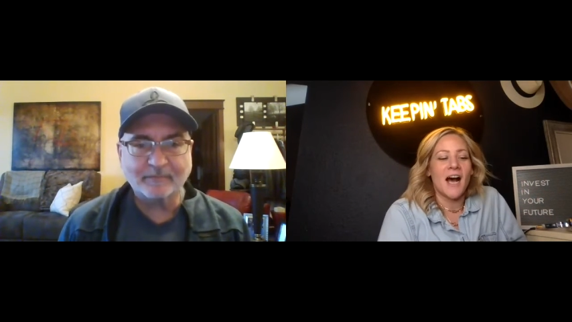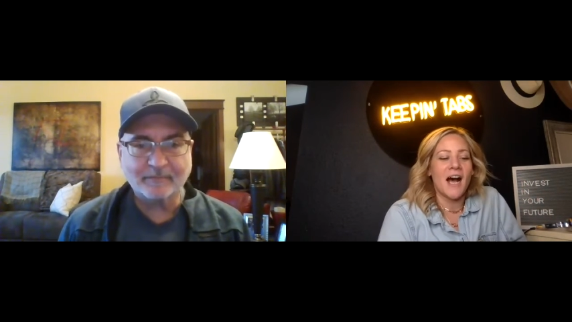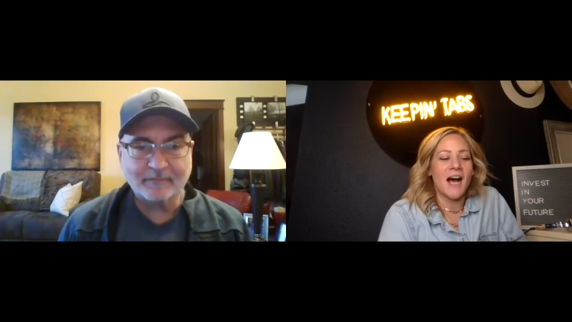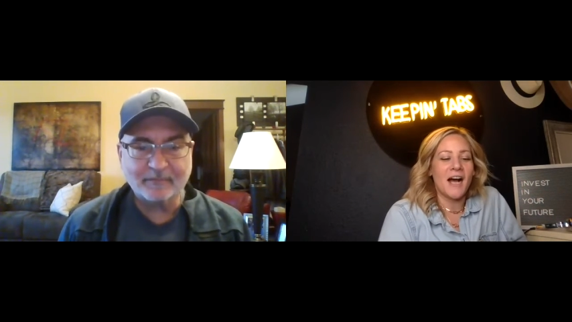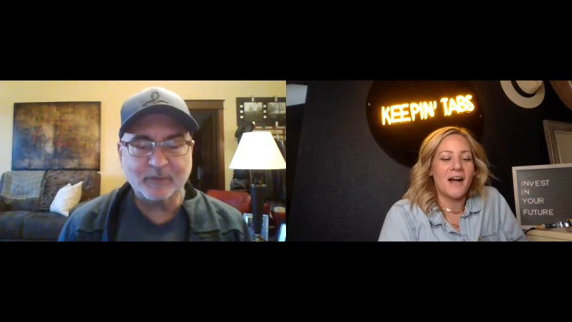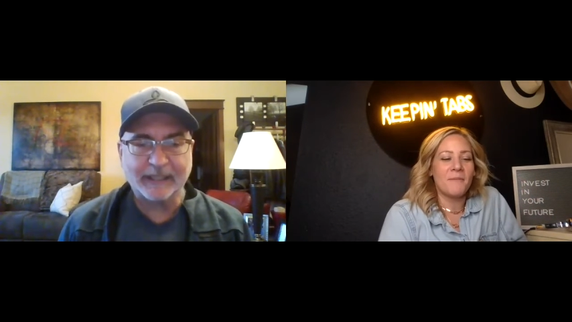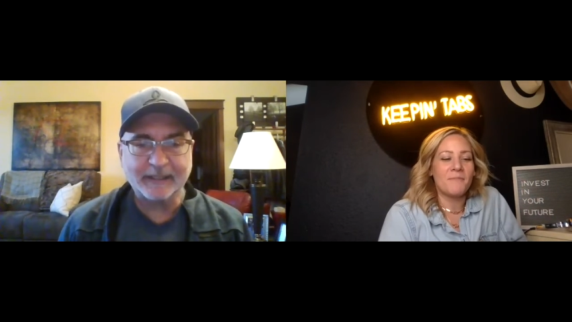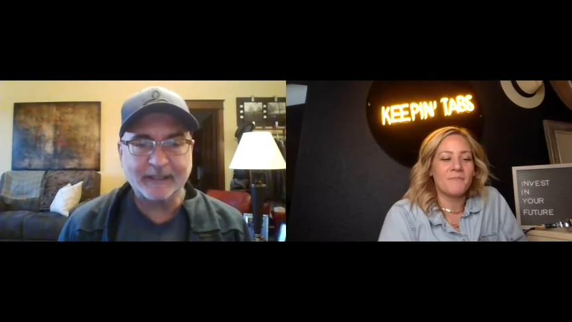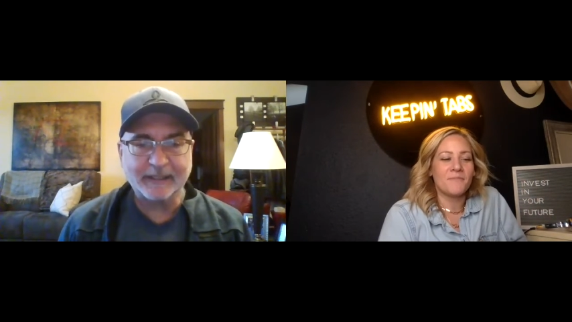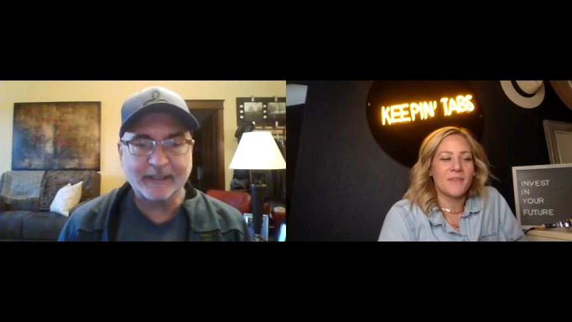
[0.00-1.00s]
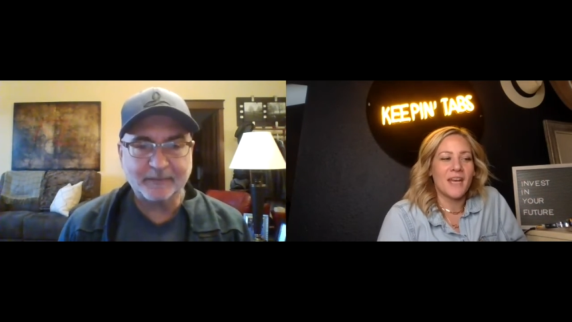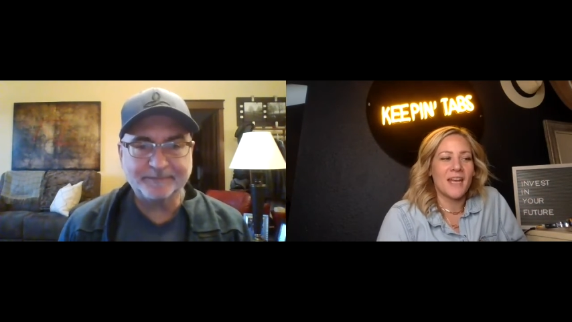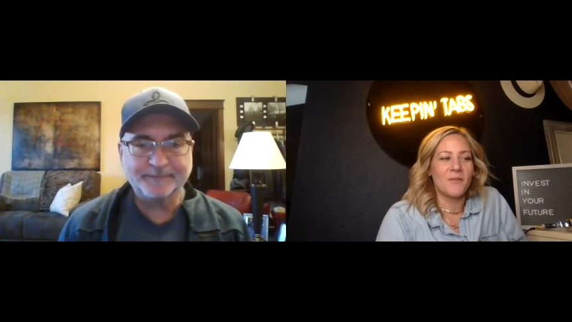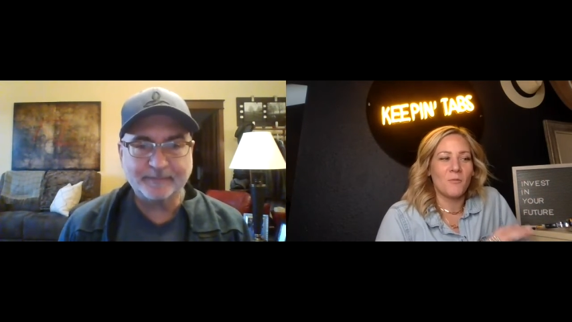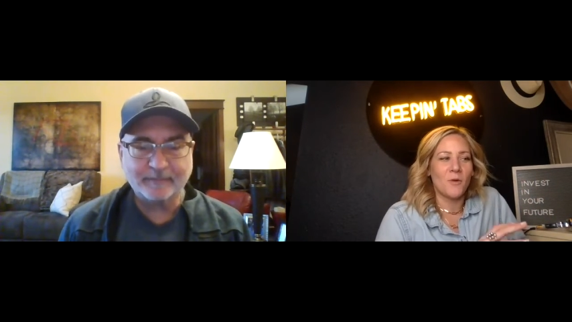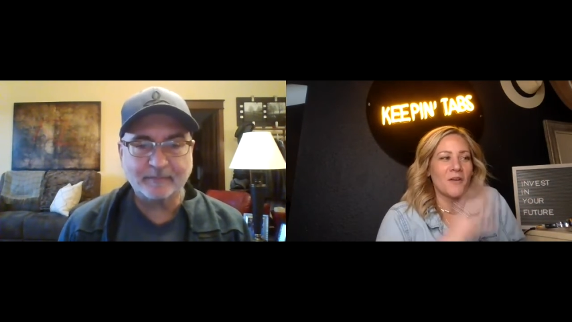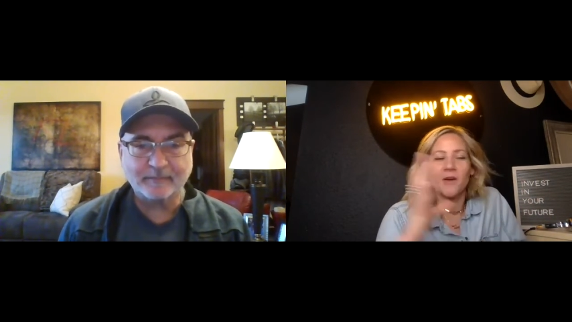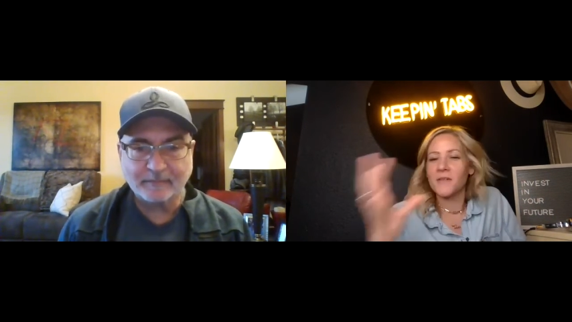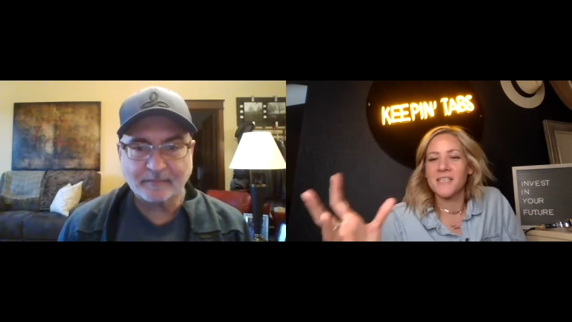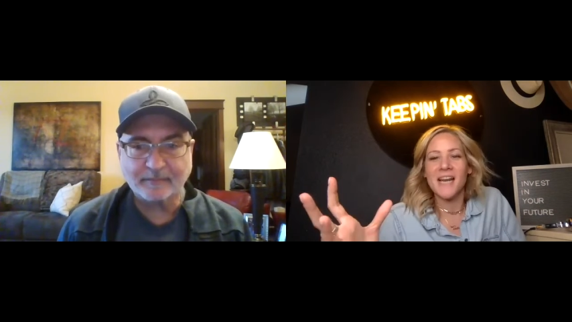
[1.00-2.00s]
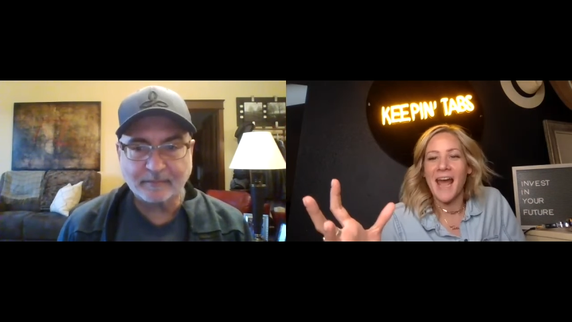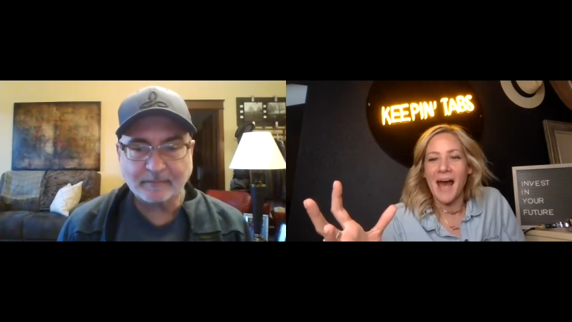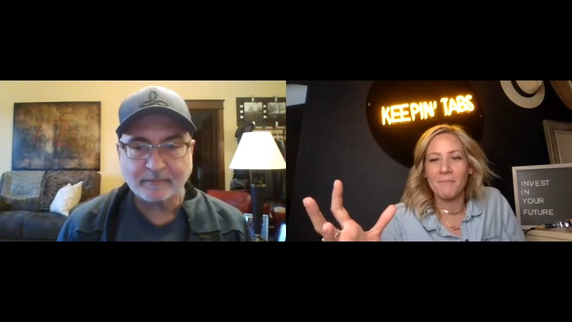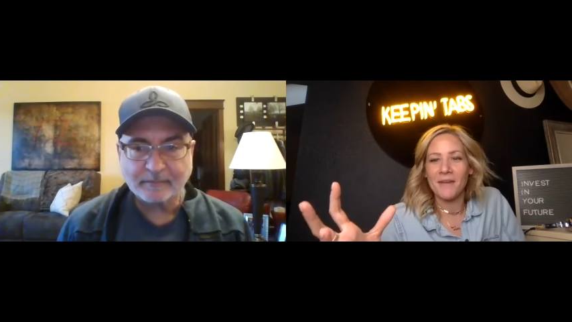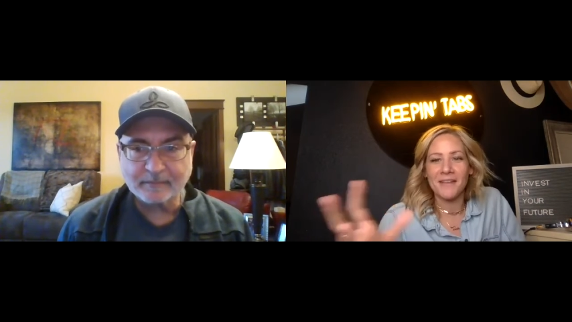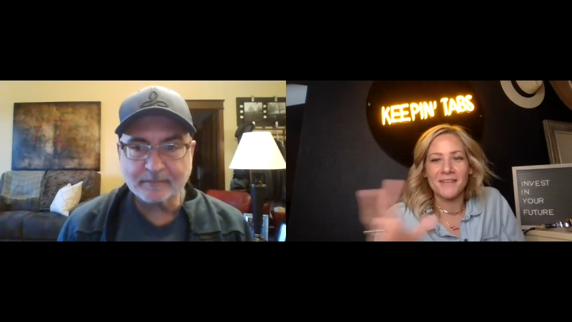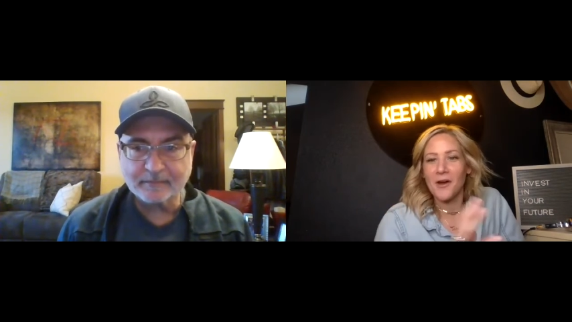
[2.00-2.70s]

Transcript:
Speaker 1: Um, right and we don't know what's going to happen.